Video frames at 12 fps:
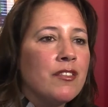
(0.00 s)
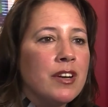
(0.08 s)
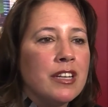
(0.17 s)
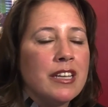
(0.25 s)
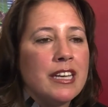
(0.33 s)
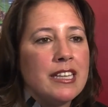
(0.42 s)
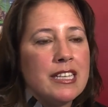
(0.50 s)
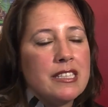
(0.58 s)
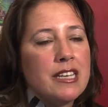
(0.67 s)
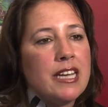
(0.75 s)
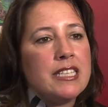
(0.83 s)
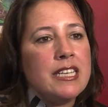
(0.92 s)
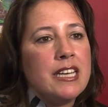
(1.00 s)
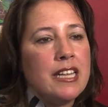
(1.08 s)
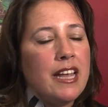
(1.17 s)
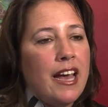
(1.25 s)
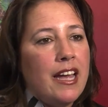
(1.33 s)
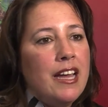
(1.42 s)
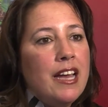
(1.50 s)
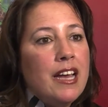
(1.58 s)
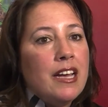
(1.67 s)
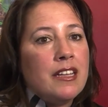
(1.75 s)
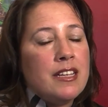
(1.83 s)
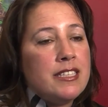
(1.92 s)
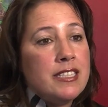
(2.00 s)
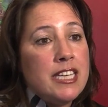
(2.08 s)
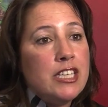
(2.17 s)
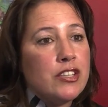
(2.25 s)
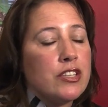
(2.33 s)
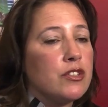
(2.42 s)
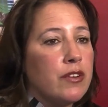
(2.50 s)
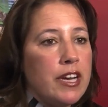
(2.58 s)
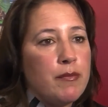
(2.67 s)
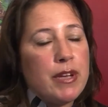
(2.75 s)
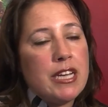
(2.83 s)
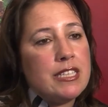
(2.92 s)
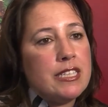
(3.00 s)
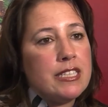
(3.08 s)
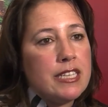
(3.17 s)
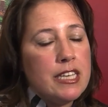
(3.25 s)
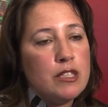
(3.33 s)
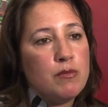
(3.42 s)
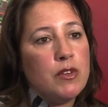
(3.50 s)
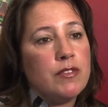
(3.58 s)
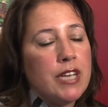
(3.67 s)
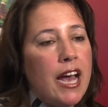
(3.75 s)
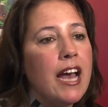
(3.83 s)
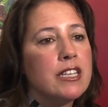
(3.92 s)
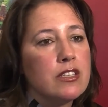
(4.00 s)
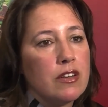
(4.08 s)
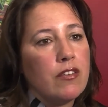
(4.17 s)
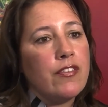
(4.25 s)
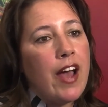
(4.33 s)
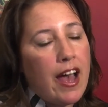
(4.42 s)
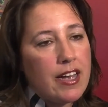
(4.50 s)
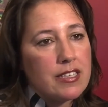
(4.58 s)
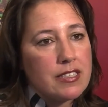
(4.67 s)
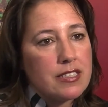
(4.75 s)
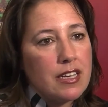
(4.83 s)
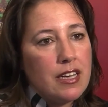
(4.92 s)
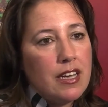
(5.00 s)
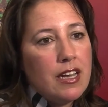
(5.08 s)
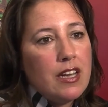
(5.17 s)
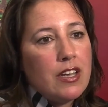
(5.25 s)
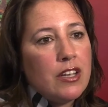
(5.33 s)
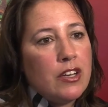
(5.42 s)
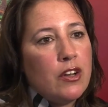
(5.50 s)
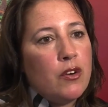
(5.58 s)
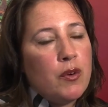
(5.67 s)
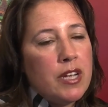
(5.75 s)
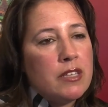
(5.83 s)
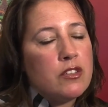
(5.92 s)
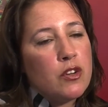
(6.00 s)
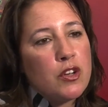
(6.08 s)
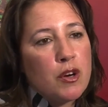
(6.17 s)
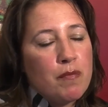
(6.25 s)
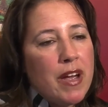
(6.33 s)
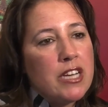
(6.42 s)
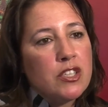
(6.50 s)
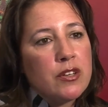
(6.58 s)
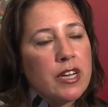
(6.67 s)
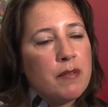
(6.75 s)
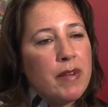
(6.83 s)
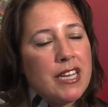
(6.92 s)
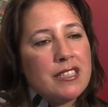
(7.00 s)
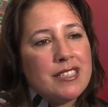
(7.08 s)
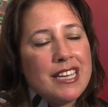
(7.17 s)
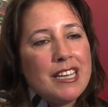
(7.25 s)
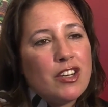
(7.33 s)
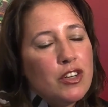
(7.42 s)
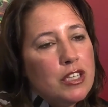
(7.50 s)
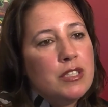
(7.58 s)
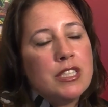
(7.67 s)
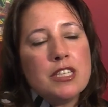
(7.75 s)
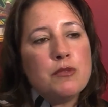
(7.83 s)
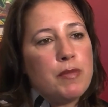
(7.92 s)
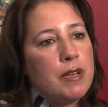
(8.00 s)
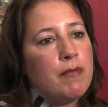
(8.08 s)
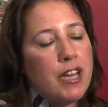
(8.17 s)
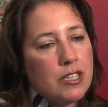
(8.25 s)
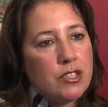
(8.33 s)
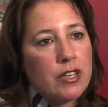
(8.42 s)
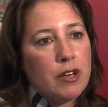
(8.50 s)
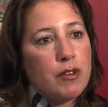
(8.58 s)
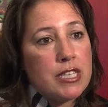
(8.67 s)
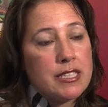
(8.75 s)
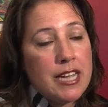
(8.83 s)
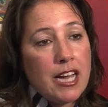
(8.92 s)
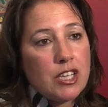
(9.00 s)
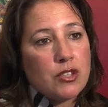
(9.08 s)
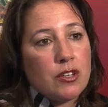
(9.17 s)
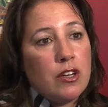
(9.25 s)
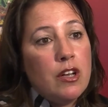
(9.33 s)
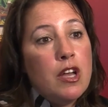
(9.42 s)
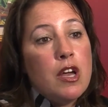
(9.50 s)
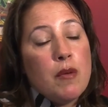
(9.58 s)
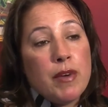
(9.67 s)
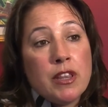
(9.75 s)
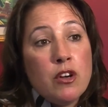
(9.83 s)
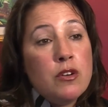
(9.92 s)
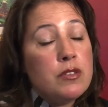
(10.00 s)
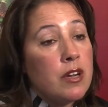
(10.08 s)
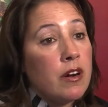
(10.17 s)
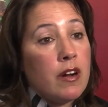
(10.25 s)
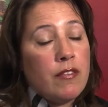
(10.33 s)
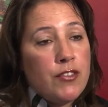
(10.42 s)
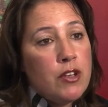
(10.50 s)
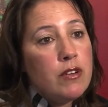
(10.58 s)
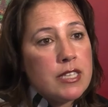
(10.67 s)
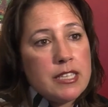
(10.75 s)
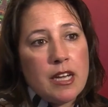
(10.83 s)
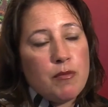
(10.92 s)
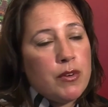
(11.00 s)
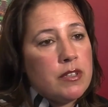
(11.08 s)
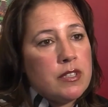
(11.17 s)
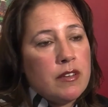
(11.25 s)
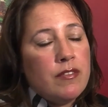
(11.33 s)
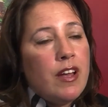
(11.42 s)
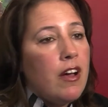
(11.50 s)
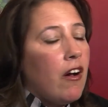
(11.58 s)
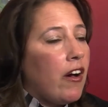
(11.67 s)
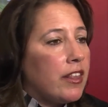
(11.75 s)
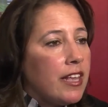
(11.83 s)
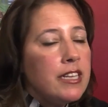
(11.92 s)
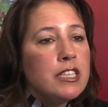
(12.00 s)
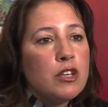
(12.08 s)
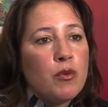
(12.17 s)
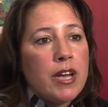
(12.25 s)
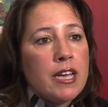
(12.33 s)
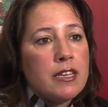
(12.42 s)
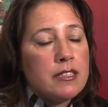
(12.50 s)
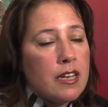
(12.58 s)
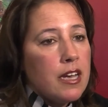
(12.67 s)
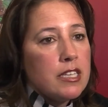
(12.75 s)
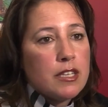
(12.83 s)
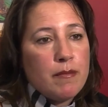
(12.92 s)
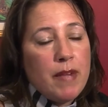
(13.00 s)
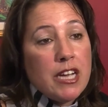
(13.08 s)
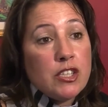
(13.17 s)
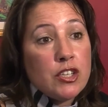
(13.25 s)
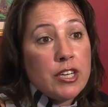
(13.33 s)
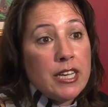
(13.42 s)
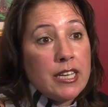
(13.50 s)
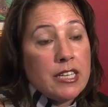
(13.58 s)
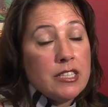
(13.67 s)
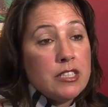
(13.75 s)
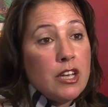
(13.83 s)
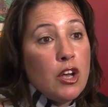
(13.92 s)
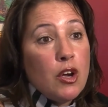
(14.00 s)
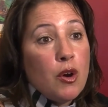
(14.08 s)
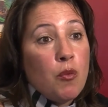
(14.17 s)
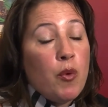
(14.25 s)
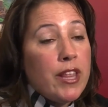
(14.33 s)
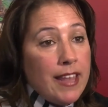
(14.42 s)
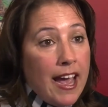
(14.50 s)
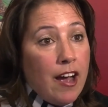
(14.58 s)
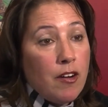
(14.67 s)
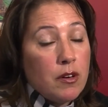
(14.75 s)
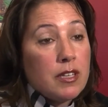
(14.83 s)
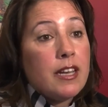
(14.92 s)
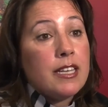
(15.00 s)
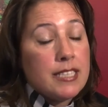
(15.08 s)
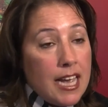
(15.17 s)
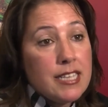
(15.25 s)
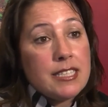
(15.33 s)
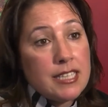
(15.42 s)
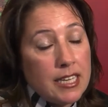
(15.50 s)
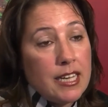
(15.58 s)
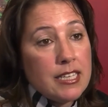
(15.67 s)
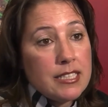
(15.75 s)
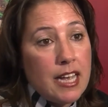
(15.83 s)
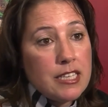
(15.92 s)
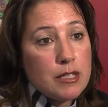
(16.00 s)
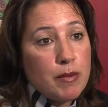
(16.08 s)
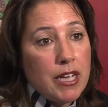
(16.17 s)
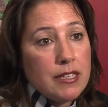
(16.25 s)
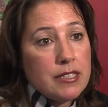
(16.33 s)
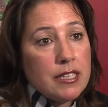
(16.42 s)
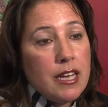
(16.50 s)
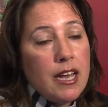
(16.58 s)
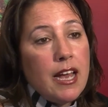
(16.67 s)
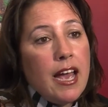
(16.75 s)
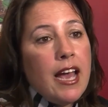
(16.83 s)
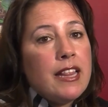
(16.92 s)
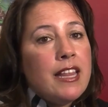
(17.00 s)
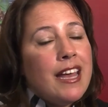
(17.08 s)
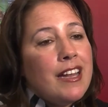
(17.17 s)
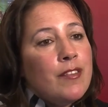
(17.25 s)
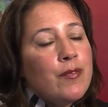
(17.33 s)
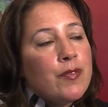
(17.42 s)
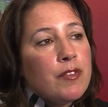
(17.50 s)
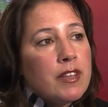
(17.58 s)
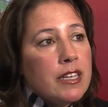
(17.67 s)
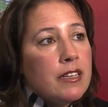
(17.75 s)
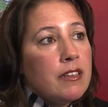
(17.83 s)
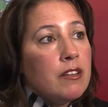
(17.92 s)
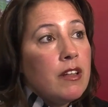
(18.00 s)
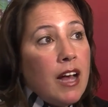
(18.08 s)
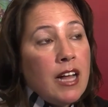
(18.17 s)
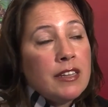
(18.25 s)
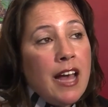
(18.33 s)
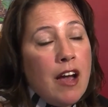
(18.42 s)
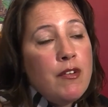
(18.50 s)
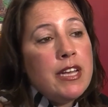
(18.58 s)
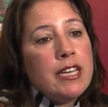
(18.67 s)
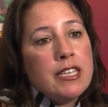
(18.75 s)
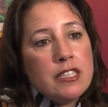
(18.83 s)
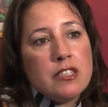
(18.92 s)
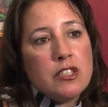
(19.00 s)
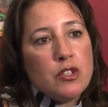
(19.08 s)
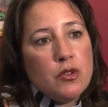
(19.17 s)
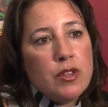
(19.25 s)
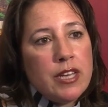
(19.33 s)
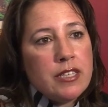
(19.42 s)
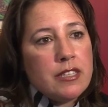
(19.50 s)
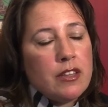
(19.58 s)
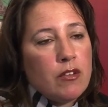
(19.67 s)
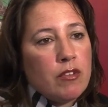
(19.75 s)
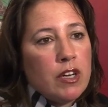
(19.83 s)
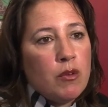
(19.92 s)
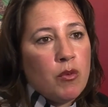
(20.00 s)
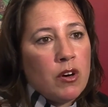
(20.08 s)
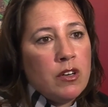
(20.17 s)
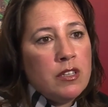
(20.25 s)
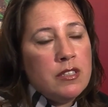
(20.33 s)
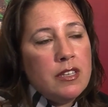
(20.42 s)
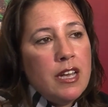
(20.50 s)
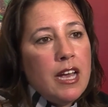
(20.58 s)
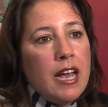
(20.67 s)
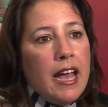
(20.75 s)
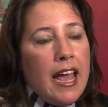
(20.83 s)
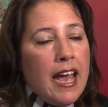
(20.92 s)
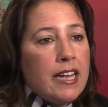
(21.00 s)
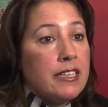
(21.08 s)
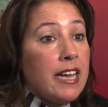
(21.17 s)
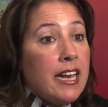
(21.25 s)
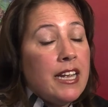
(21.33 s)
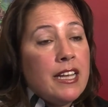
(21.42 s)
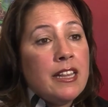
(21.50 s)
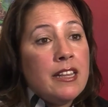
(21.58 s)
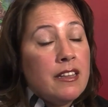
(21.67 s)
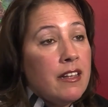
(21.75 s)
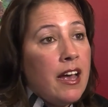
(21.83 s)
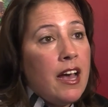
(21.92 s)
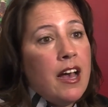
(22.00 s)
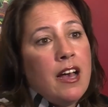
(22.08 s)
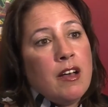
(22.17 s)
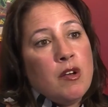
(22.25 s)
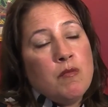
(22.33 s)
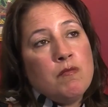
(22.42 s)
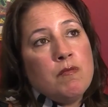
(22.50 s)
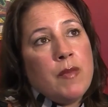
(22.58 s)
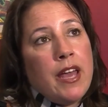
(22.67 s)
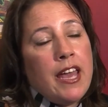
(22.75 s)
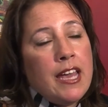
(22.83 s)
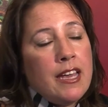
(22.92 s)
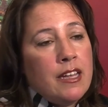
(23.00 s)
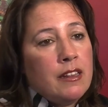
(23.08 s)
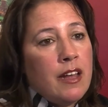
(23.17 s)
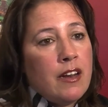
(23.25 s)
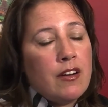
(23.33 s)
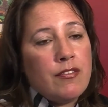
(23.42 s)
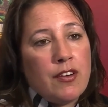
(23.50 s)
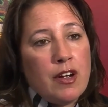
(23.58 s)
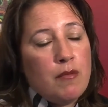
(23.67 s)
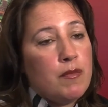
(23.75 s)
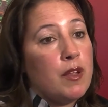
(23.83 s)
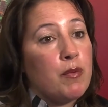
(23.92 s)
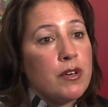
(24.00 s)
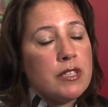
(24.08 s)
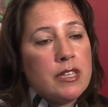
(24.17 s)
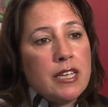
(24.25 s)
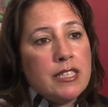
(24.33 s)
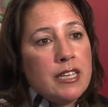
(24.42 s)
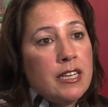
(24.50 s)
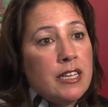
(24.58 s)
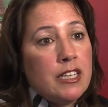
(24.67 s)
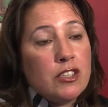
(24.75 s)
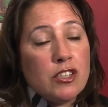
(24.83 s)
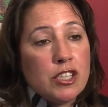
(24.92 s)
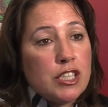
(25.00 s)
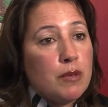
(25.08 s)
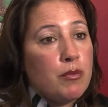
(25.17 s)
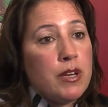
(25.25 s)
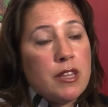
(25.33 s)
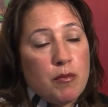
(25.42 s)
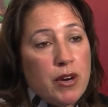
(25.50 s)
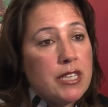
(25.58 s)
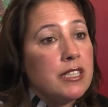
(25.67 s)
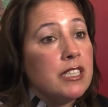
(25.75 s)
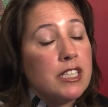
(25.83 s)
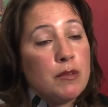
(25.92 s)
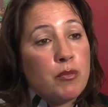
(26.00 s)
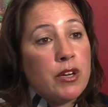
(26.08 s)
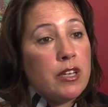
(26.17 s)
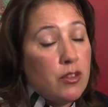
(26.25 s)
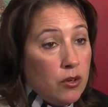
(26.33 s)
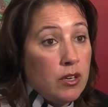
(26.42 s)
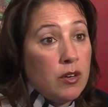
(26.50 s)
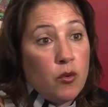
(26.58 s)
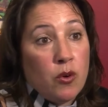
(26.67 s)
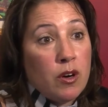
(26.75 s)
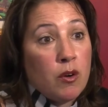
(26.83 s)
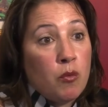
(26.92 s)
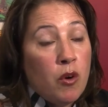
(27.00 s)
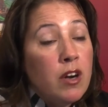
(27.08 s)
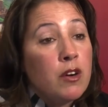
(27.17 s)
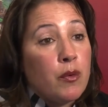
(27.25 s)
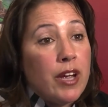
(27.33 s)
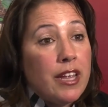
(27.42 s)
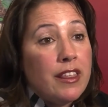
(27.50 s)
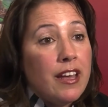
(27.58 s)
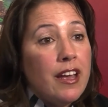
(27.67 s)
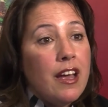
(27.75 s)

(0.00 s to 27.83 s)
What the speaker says: really this idea that the teacher is great because these kids moved ahead so fast. You know, so you're measuring, but it could just be measuring what's natural. But those are a few examples of authentic ways to measure kids without testing assessment. Mm-hmm. And then allowing kids to do things in the real world and getting a letter from the person they did an internship with, apprenticeship with, or work with,